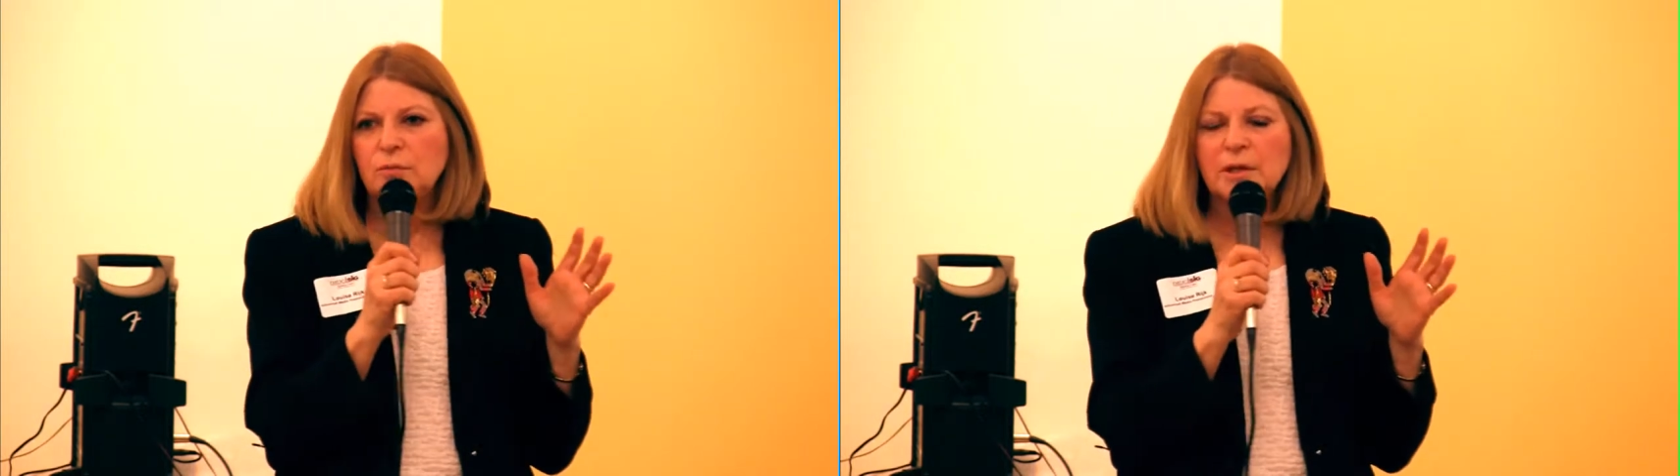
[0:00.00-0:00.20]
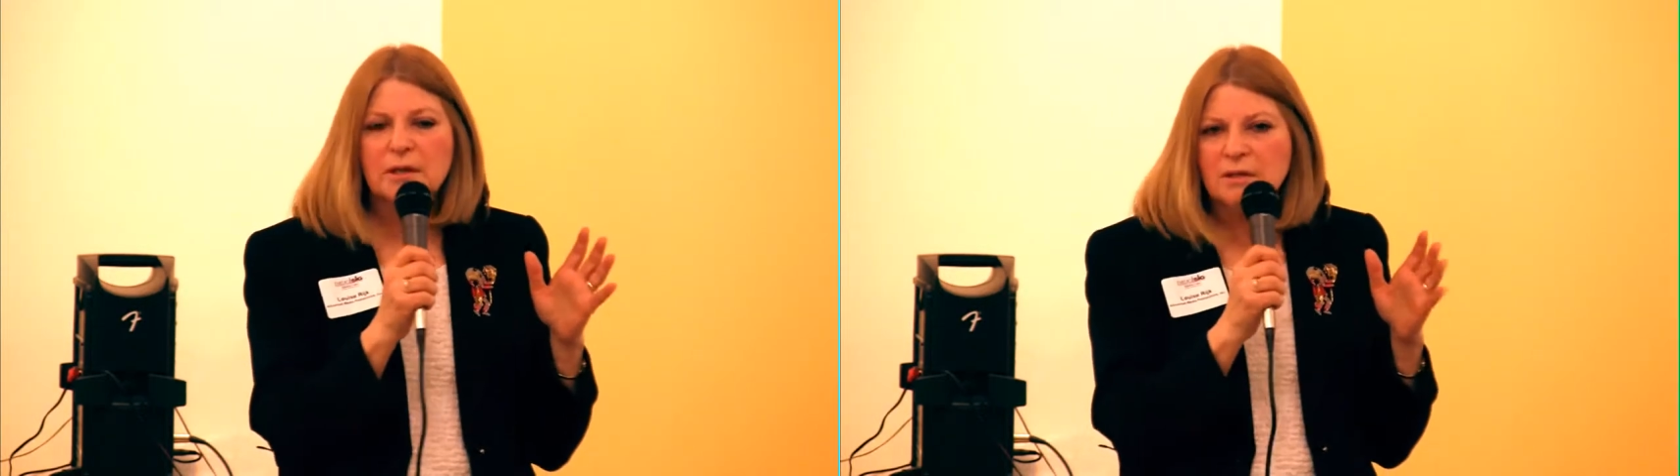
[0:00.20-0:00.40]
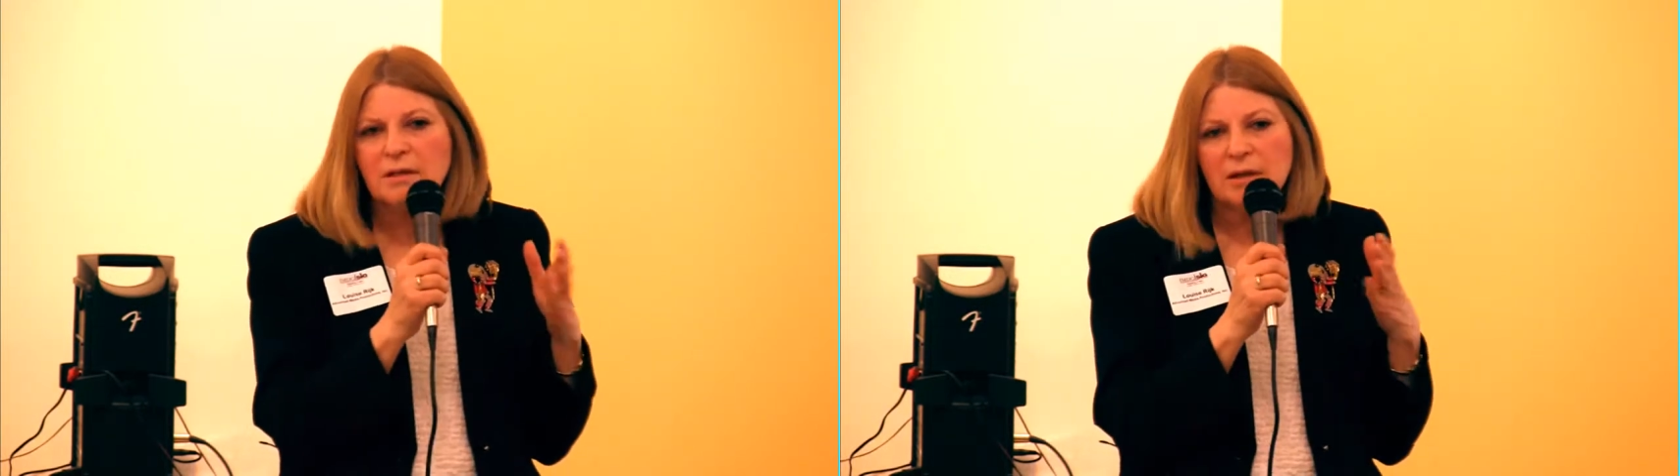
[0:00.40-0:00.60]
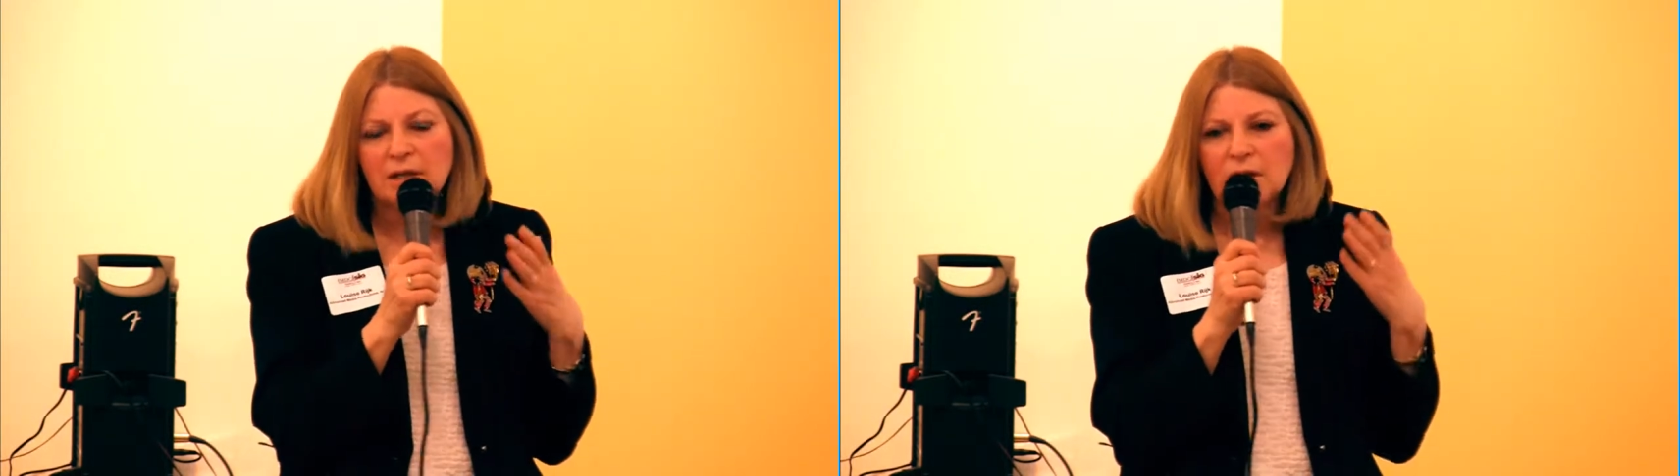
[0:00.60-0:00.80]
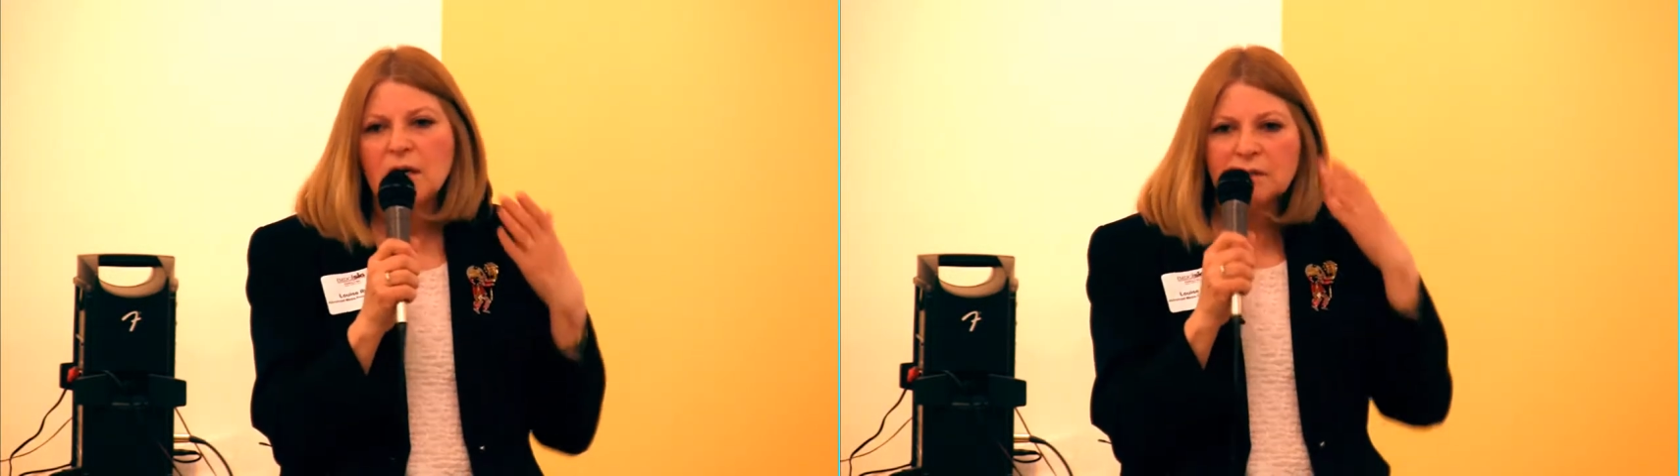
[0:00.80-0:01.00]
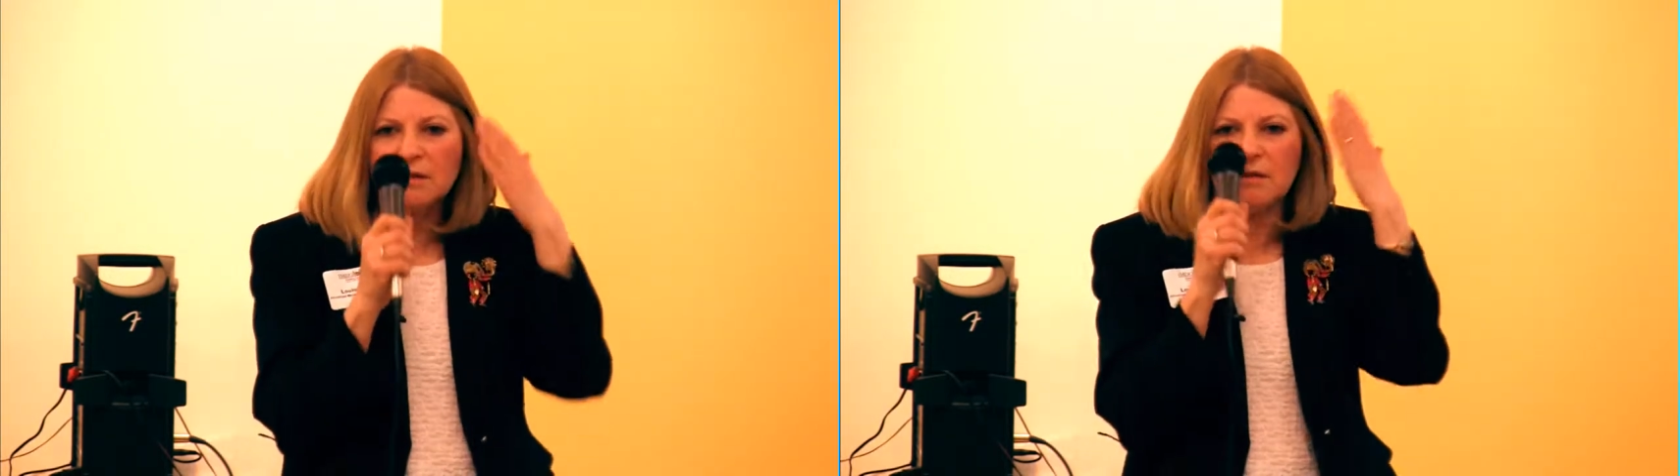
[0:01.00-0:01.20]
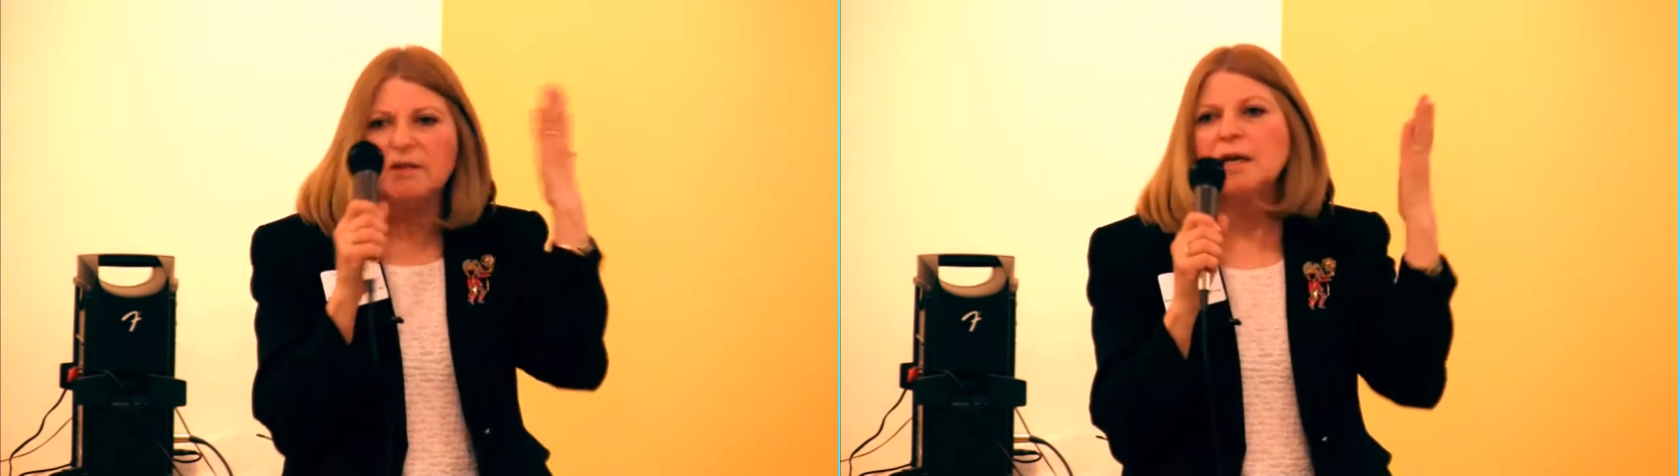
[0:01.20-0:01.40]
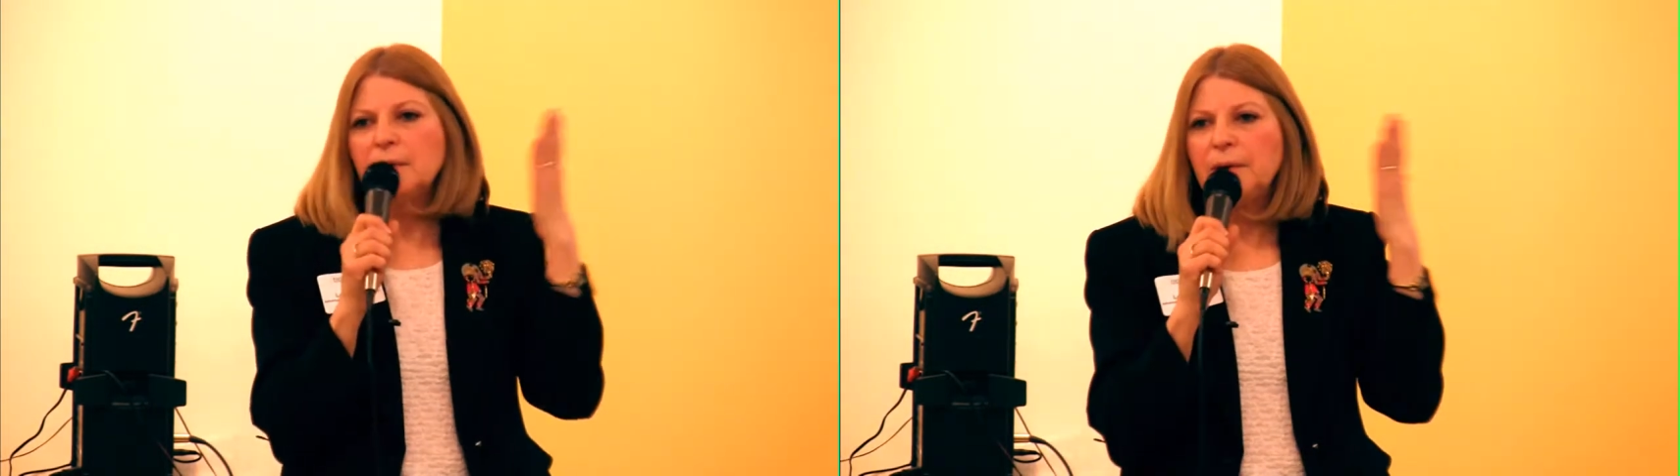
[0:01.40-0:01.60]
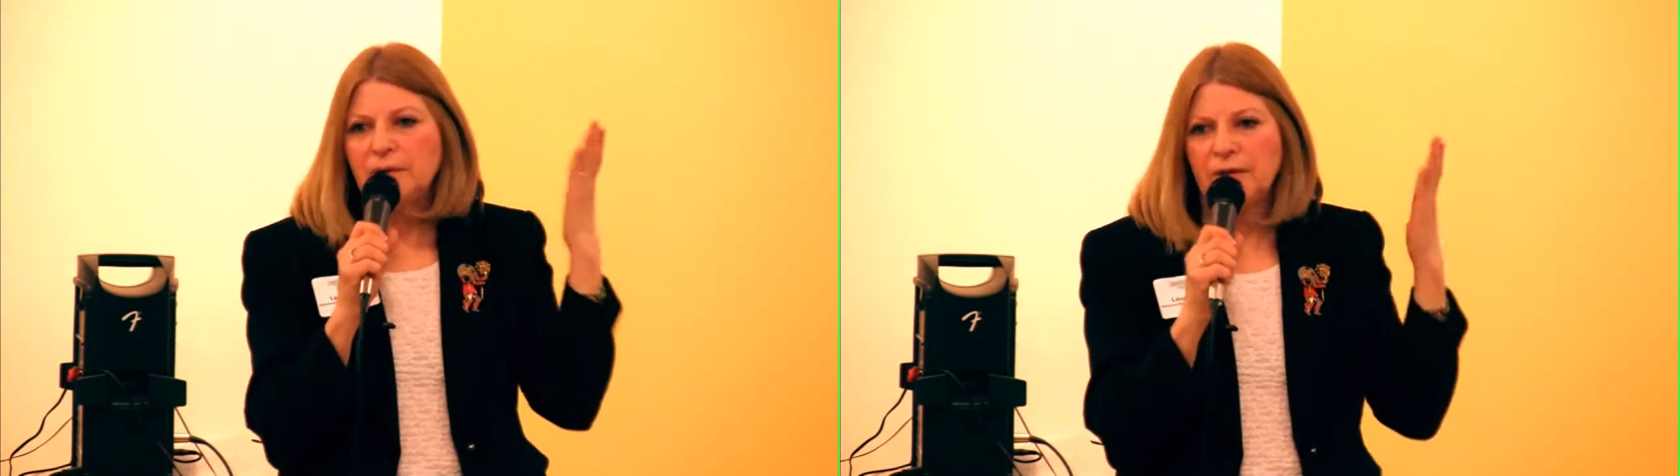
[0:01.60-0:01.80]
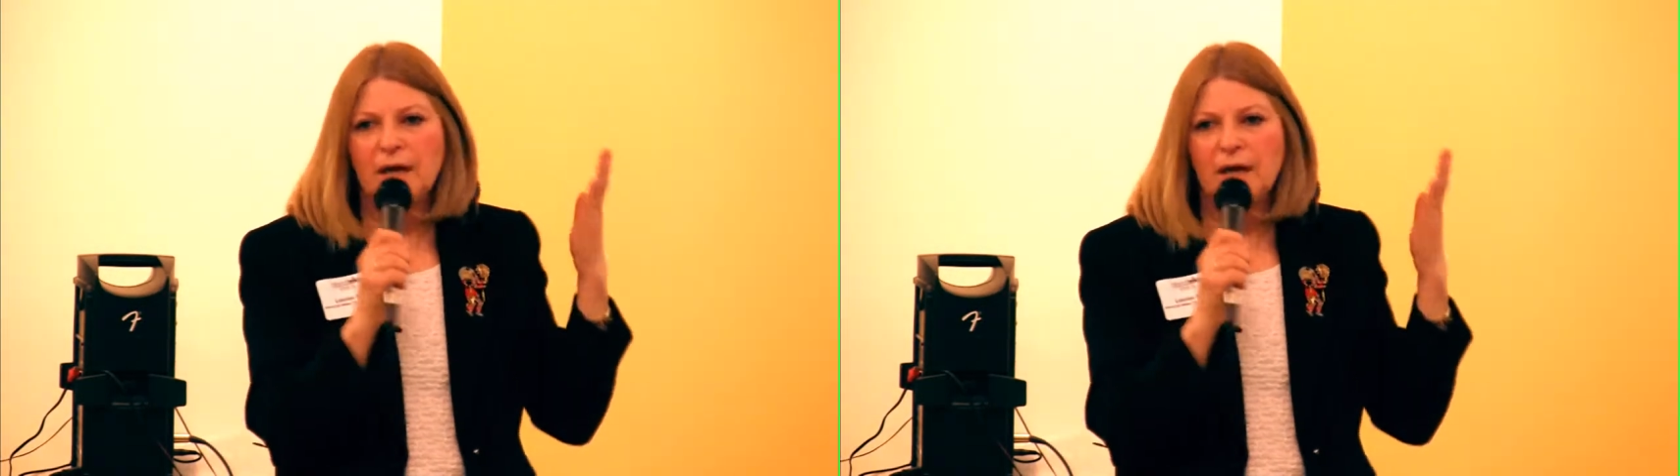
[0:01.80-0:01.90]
because it costs to think about